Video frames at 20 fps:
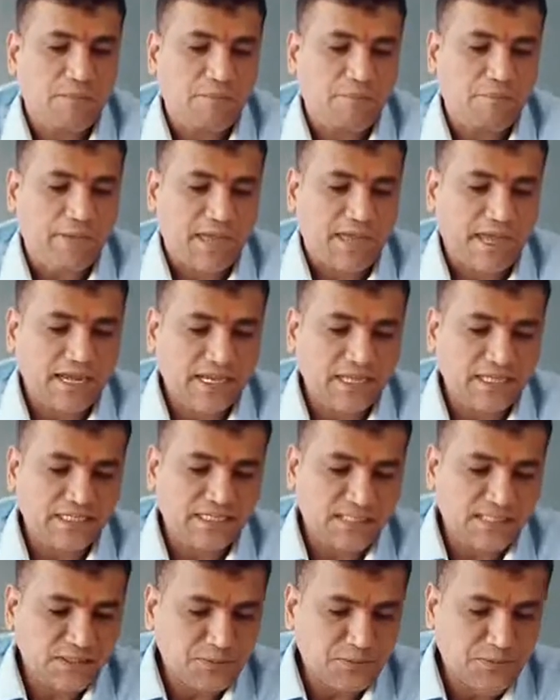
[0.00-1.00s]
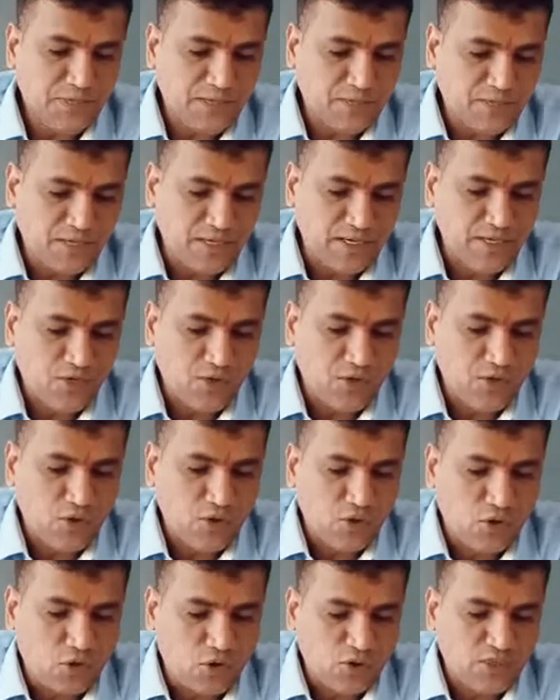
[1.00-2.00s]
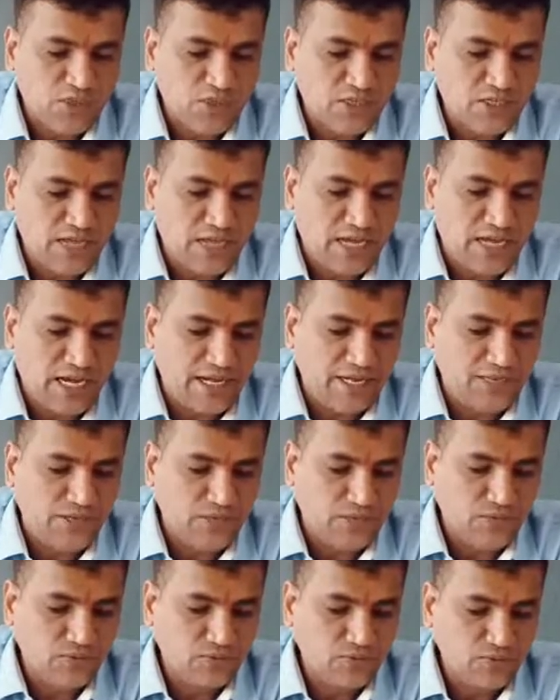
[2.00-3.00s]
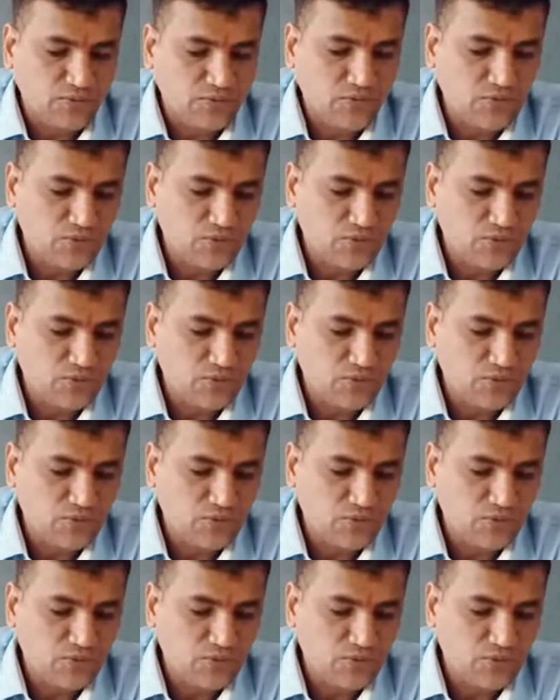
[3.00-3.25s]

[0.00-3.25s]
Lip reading: Marriages between close relatives